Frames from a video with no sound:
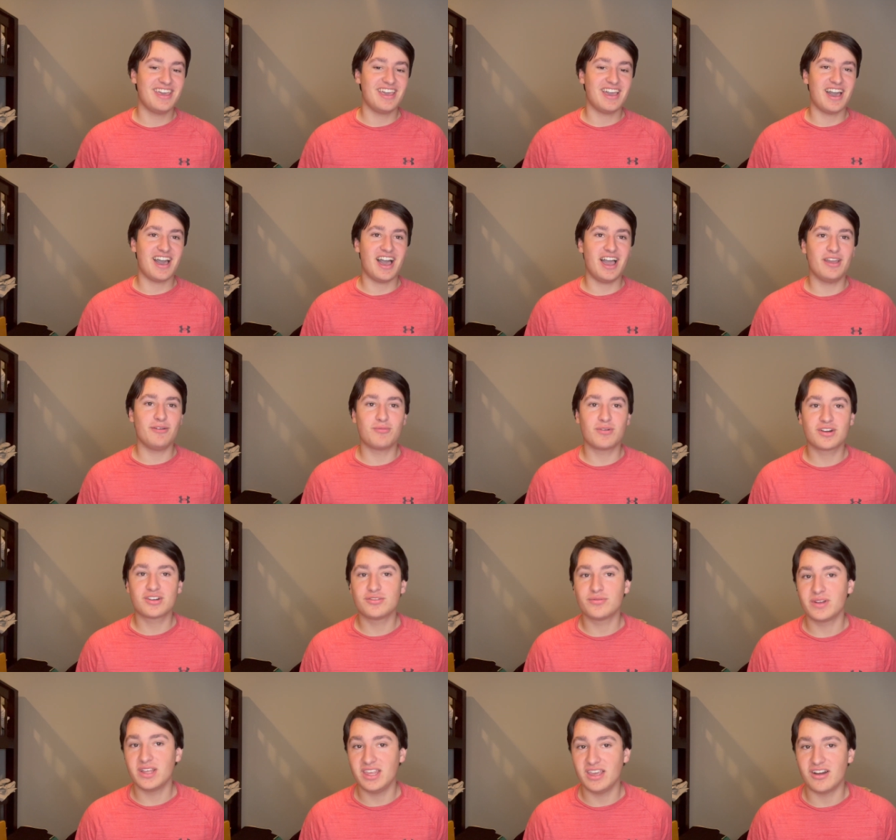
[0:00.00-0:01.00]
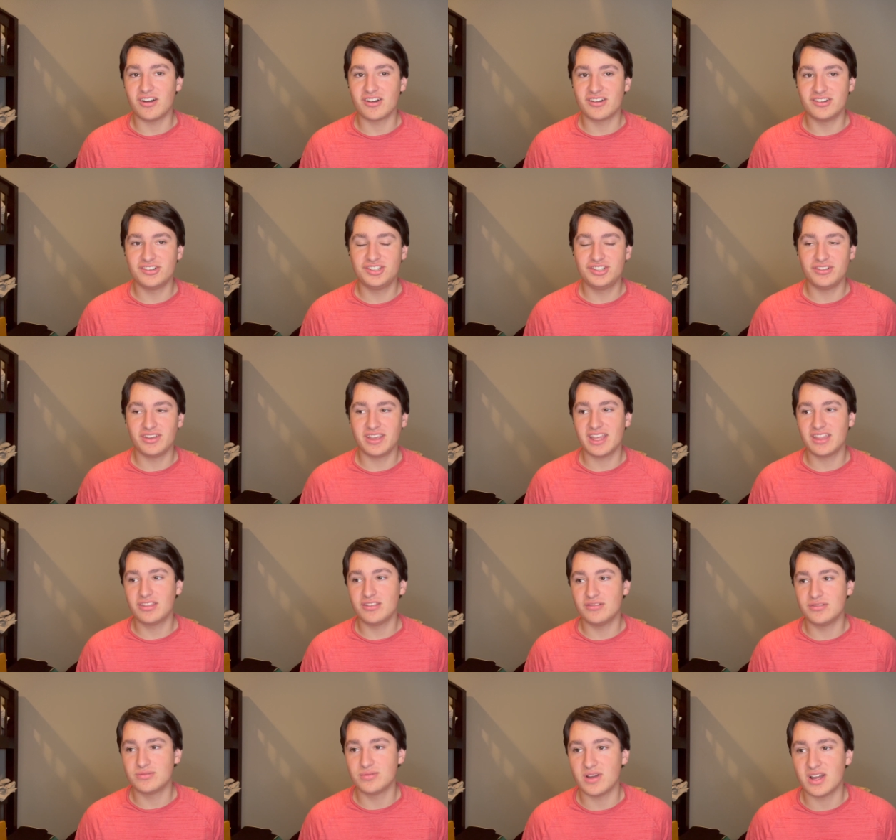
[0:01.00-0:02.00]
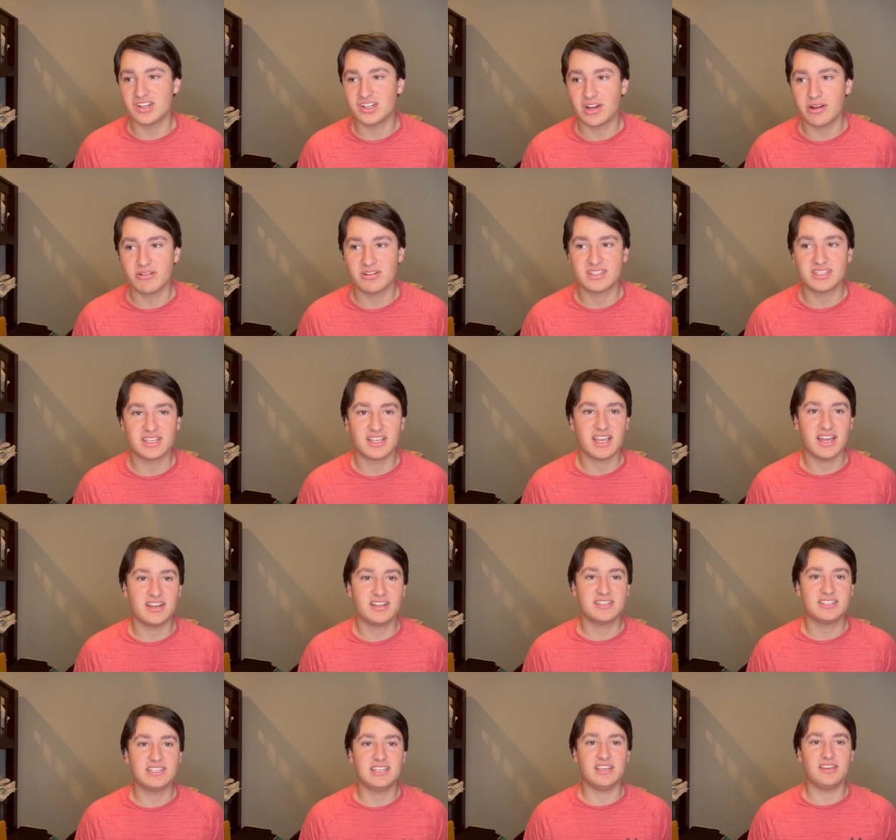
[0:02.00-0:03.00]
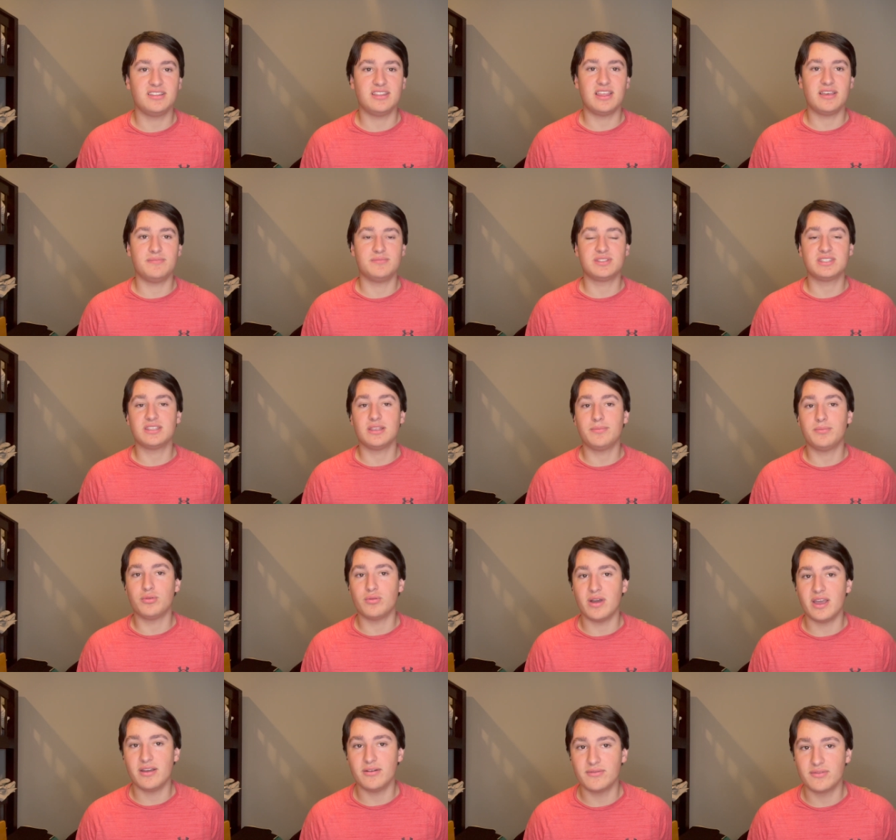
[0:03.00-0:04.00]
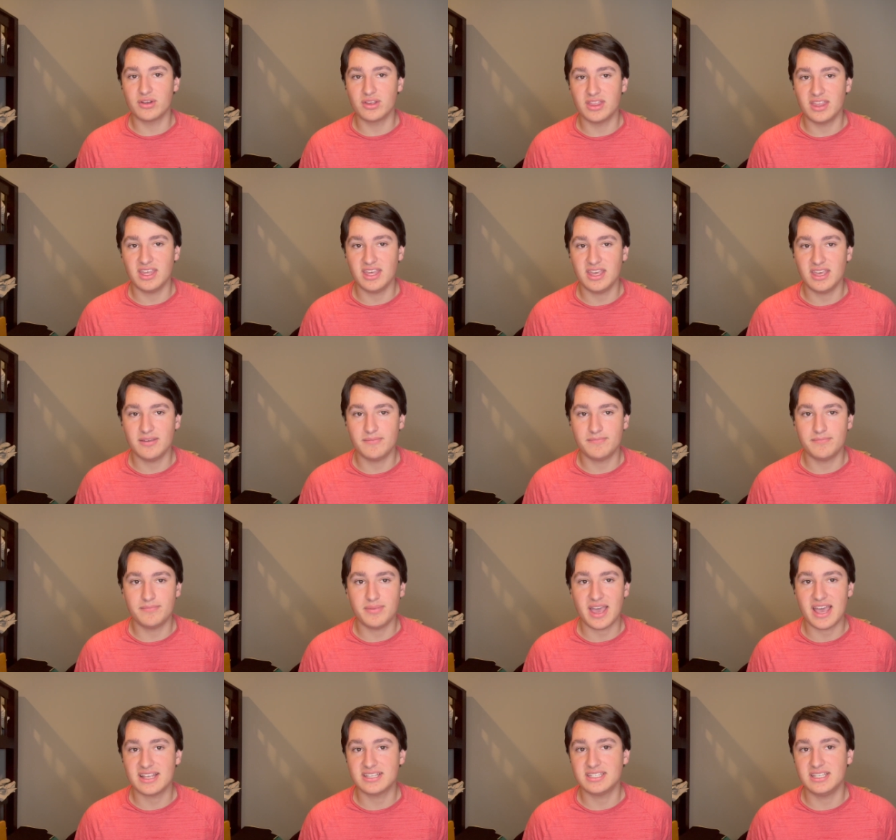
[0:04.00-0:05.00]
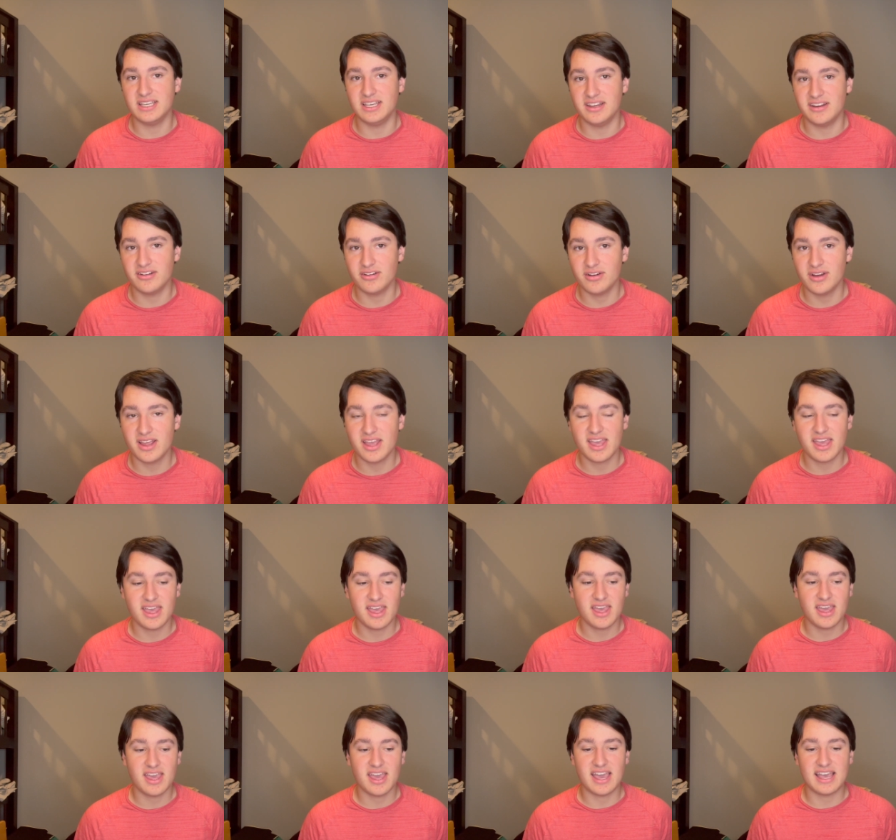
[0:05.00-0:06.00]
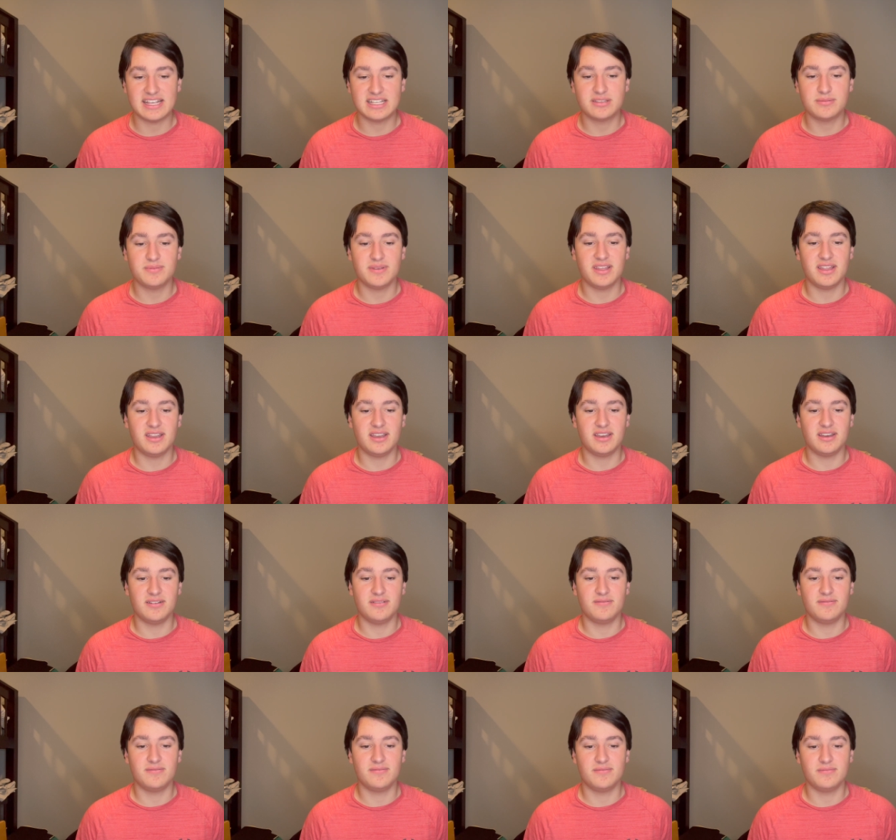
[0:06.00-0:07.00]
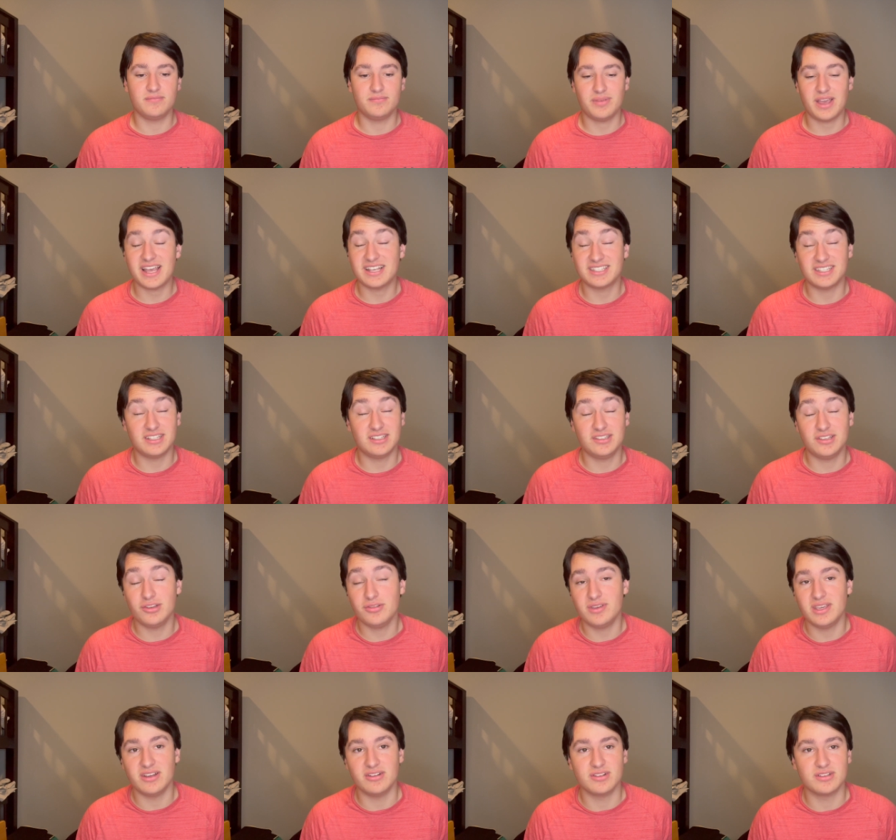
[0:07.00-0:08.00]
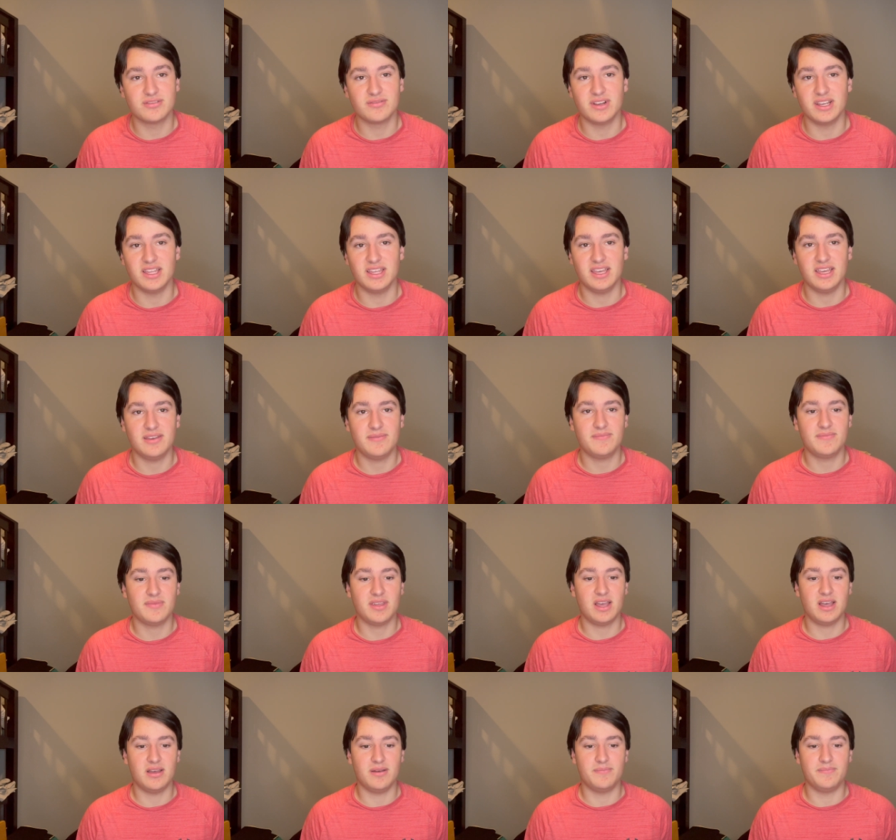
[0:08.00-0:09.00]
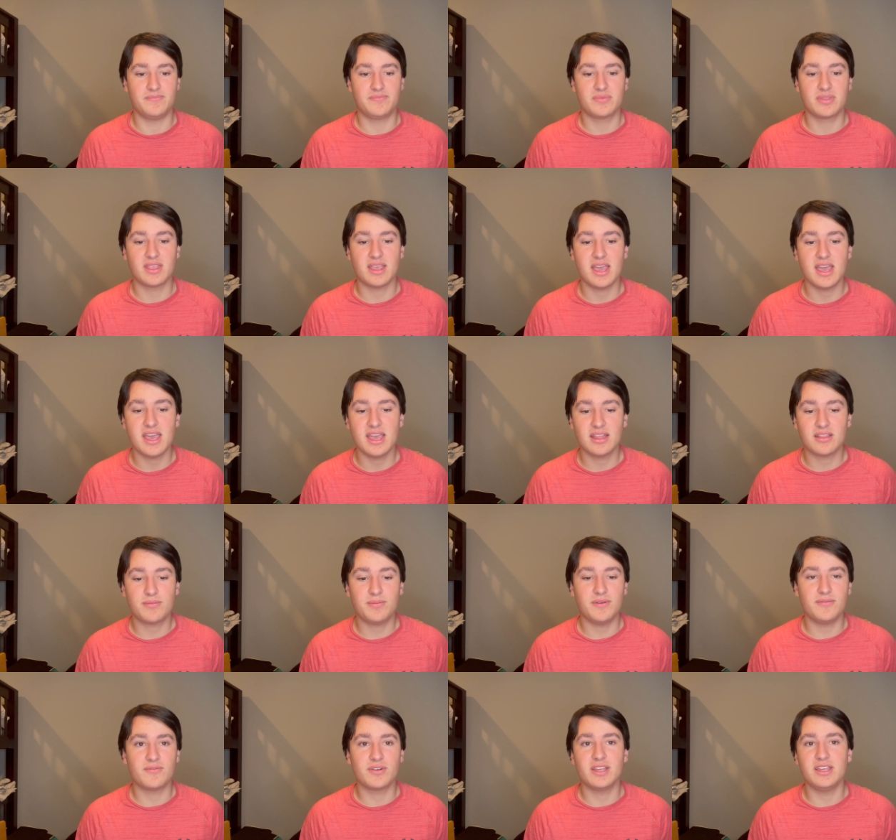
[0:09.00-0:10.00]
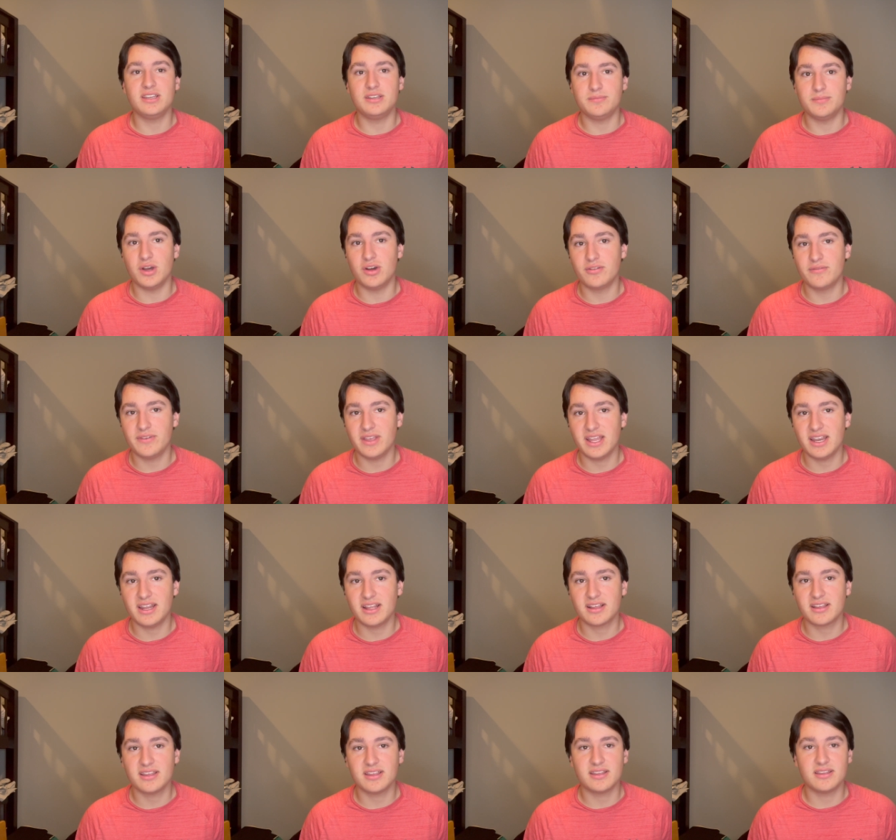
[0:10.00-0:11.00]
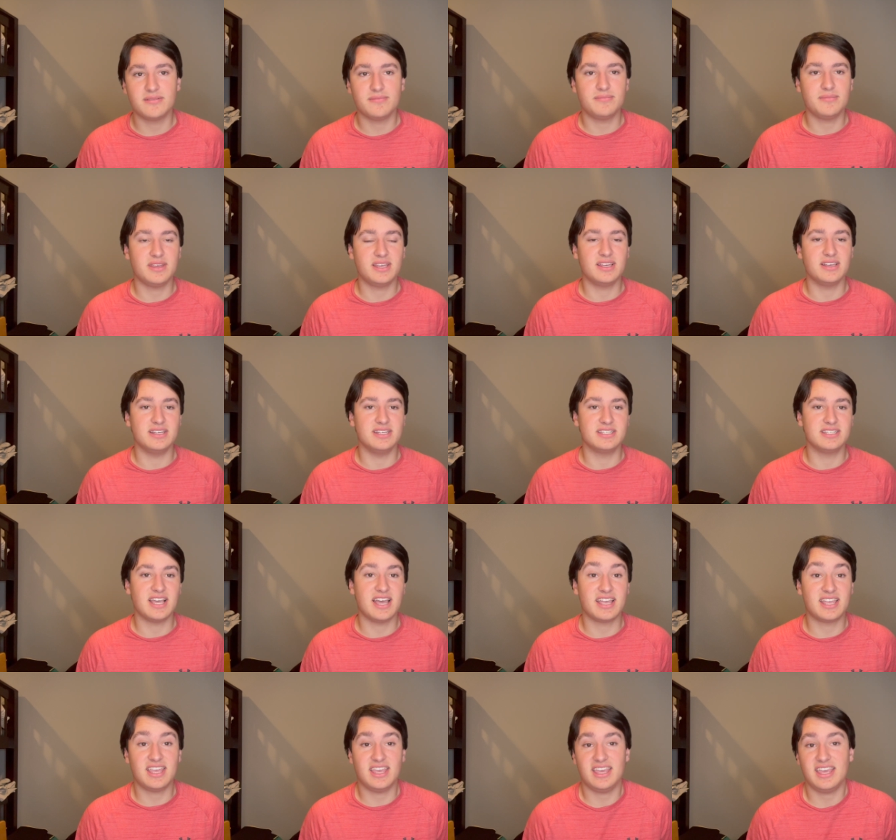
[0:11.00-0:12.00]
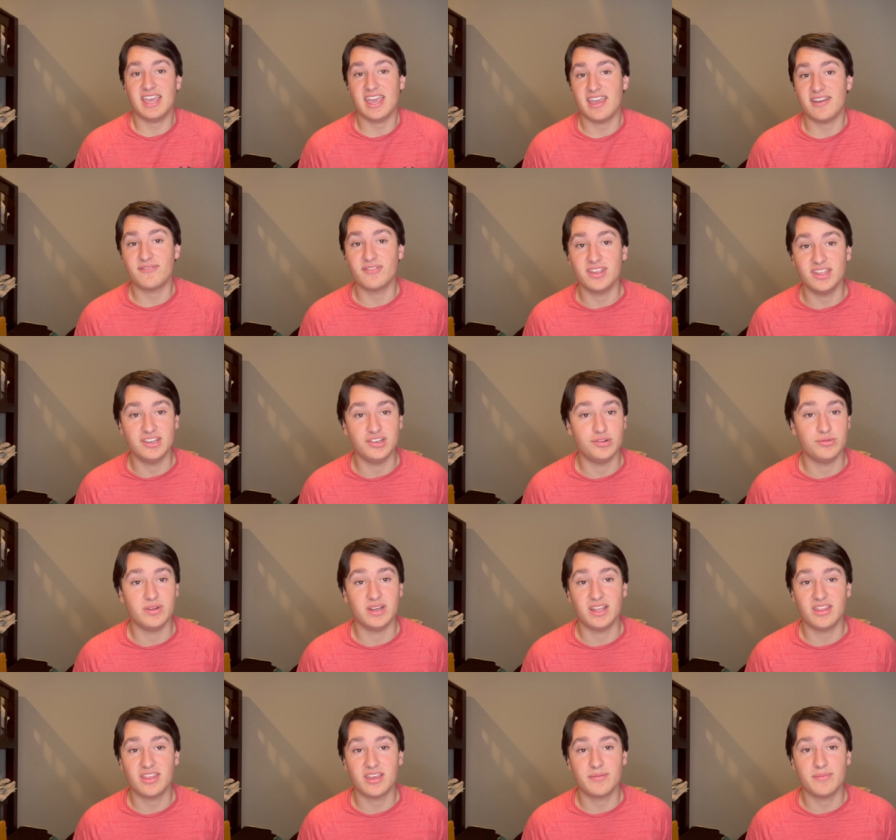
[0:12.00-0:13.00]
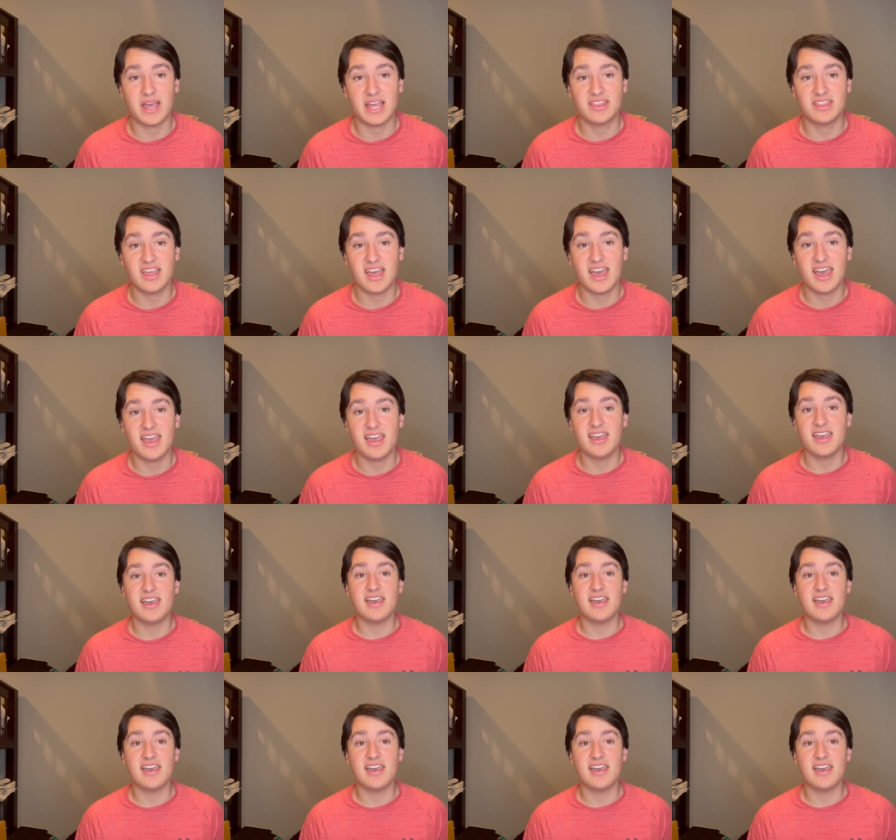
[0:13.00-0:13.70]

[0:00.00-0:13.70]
I worked really hard to get those watch hours and kind of seeing them slip away over the past year has been past two years really. Um, it's been really demotivating because I can't really do anything about that.